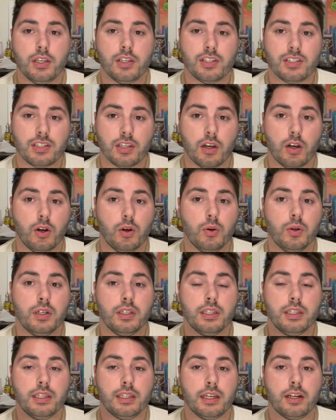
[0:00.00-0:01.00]
So
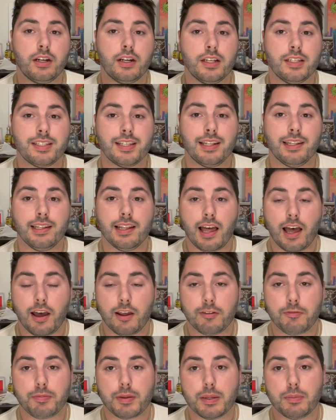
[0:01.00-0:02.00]
there is a lot
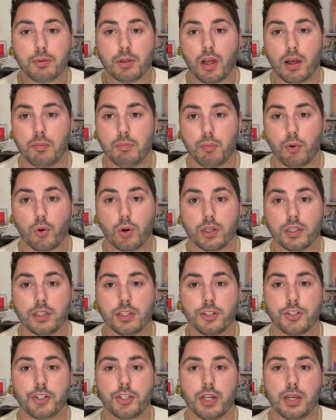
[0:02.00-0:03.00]
of people on board
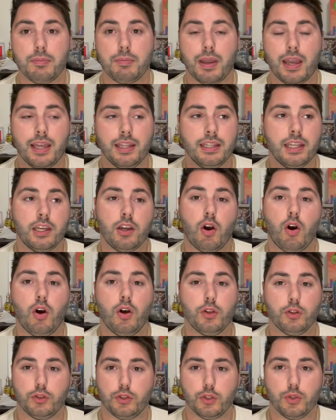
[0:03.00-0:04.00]
this ship, and they
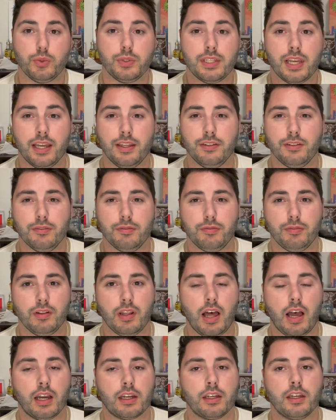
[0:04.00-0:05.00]
all do tend to
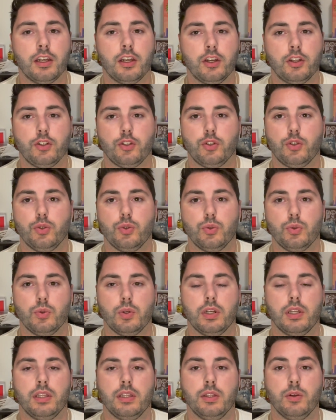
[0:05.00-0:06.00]
flock
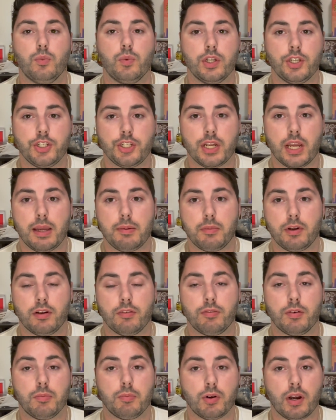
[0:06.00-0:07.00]
to the Windjammer
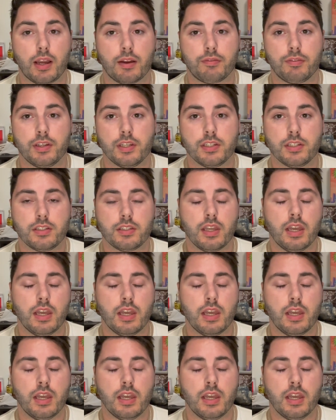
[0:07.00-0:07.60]
for breakfast.